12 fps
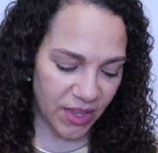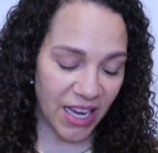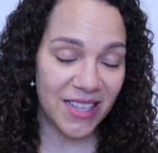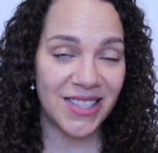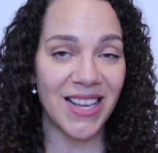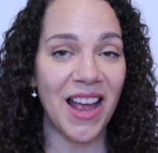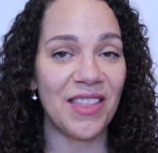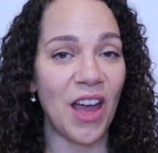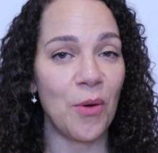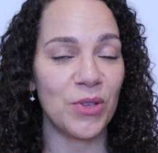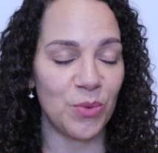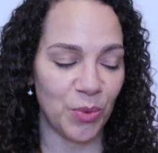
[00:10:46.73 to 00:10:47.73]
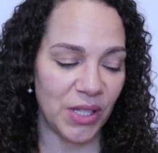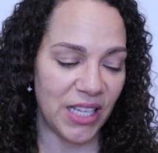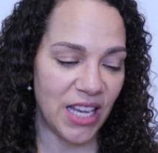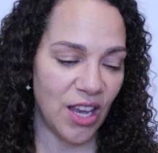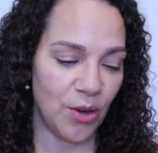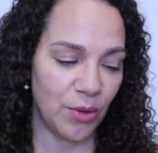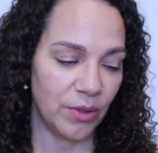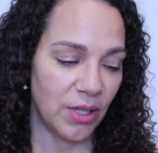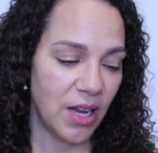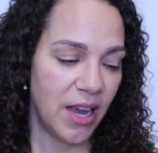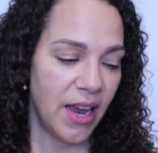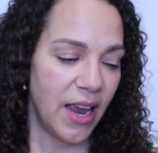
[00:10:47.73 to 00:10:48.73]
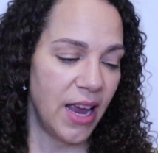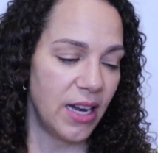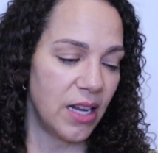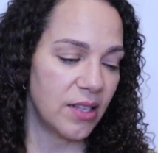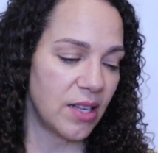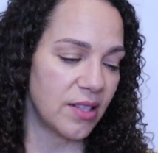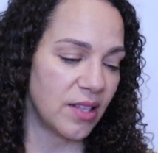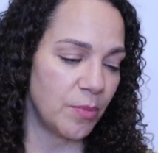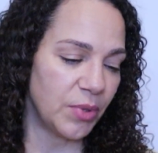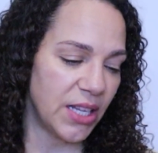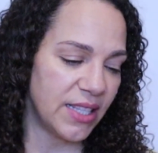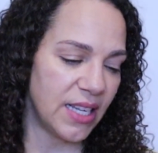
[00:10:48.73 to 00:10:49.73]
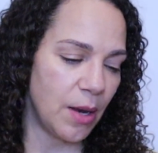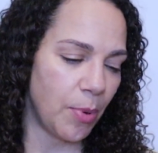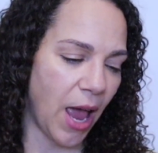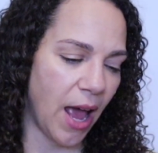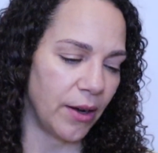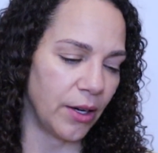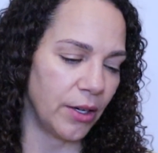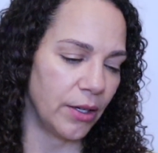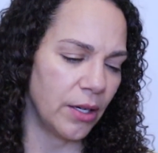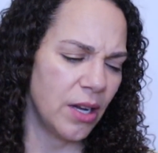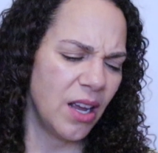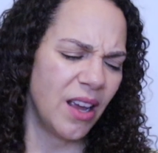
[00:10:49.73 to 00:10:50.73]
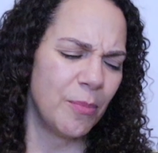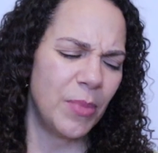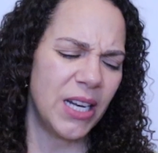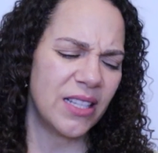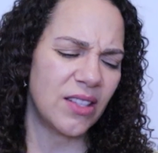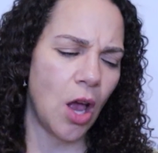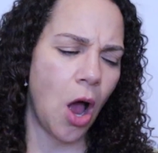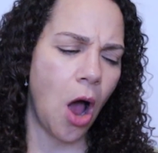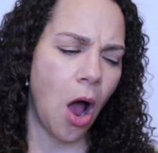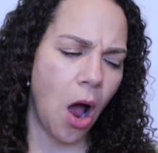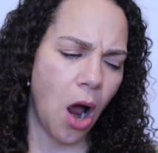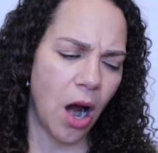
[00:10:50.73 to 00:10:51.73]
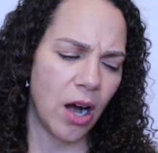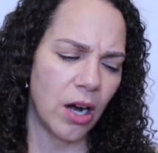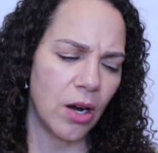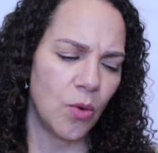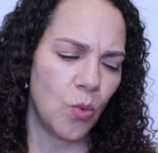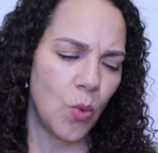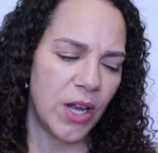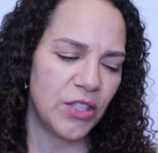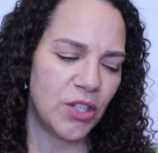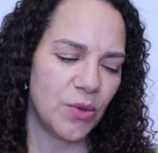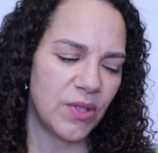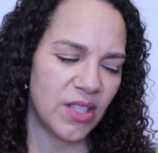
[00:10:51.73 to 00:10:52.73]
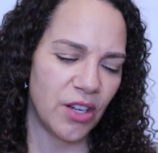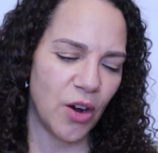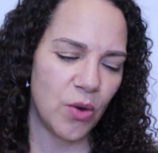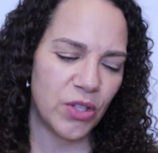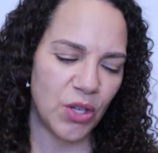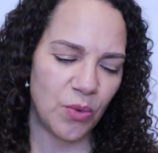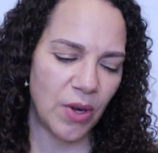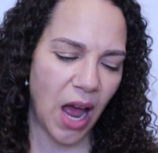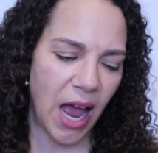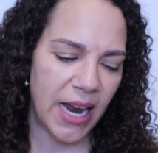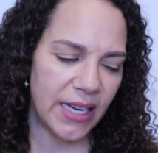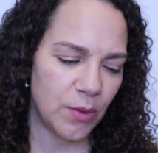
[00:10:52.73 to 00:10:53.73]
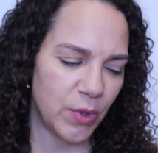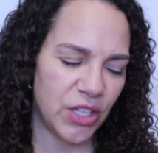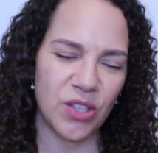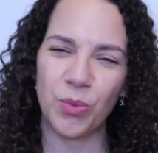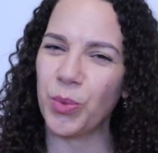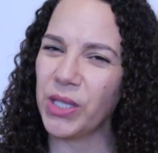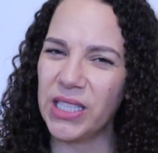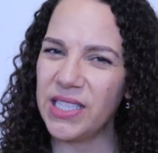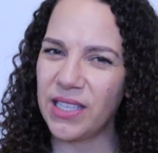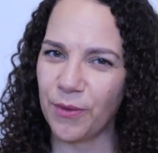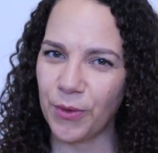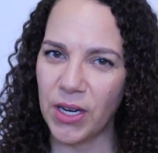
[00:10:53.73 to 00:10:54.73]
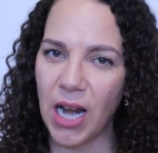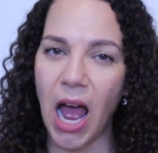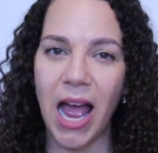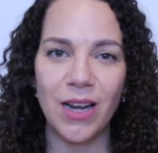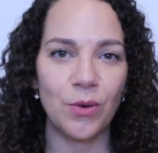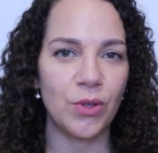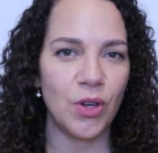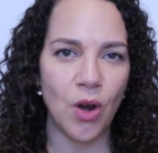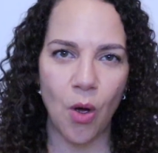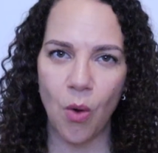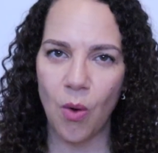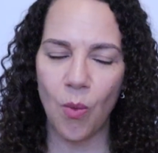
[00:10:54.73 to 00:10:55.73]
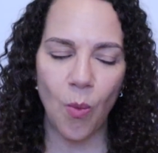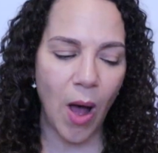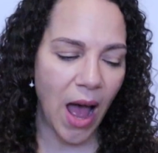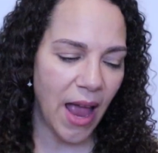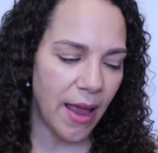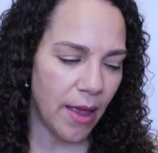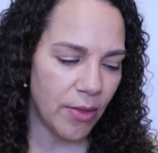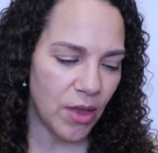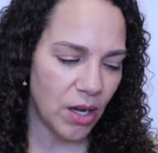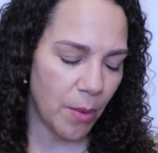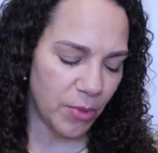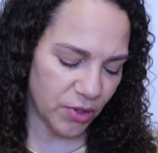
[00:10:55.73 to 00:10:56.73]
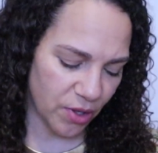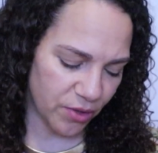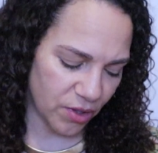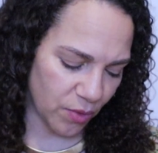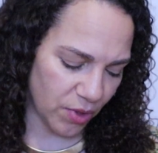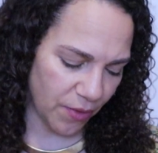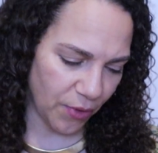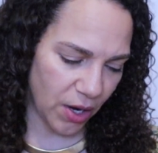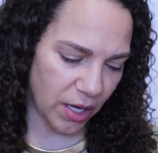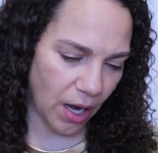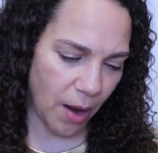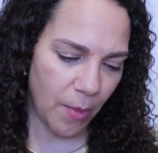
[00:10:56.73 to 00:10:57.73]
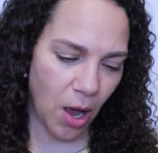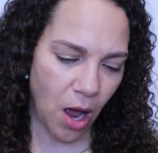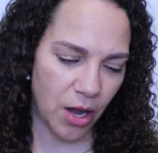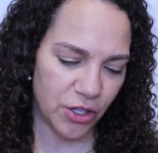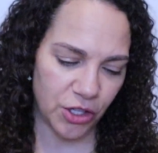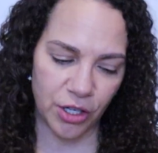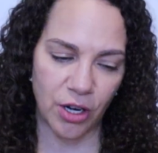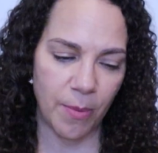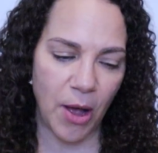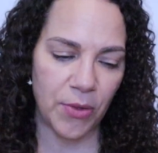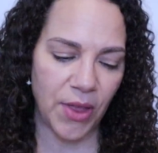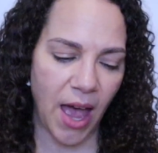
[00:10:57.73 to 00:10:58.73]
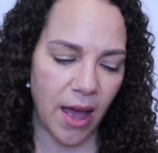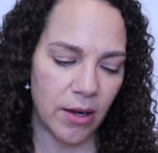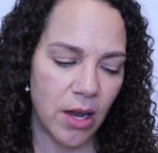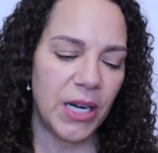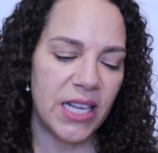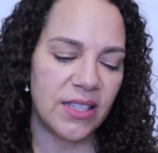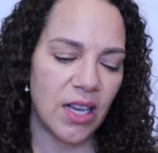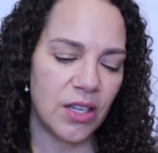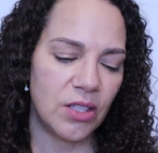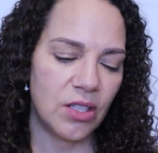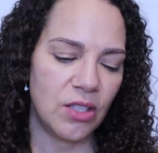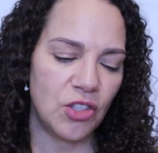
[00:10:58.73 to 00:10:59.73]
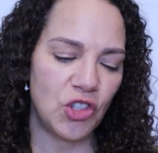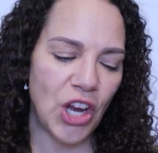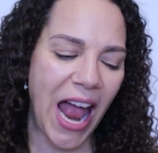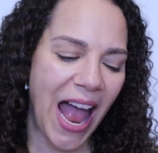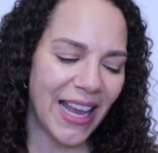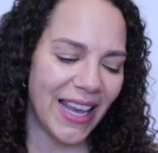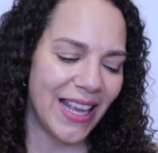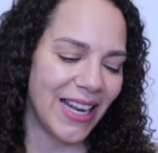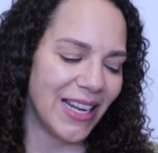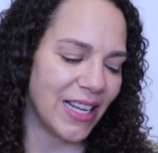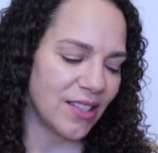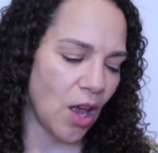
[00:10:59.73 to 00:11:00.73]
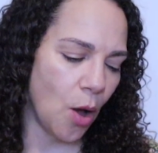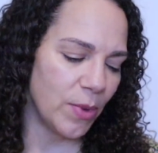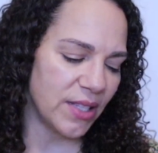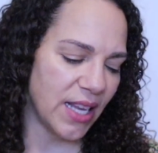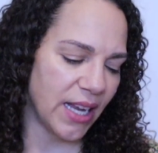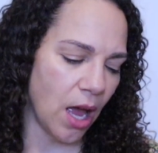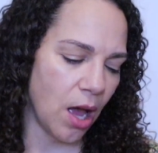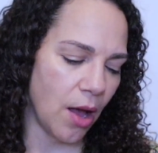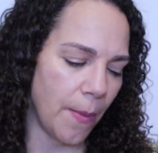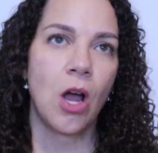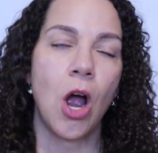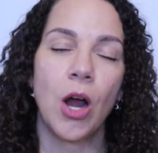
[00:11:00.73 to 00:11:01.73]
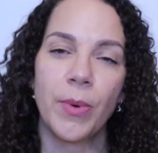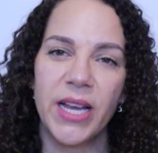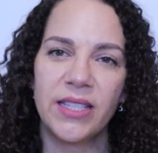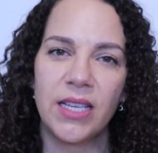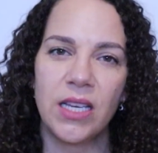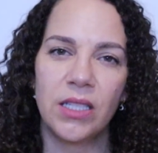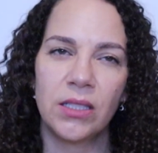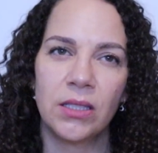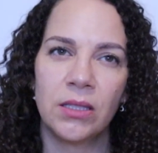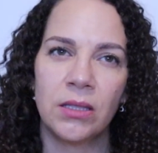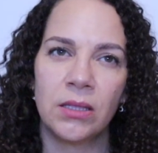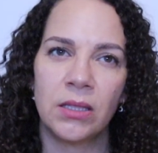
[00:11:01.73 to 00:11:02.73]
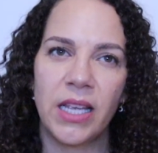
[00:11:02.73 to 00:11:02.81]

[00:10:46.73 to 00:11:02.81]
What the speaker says: This I thought was really cute. It is a Simplicity pattern, but it's R12029, which is really different. I don't know why the numbers are so different. I'm unsure about that. But it's a jacket, and it's almost like a car racing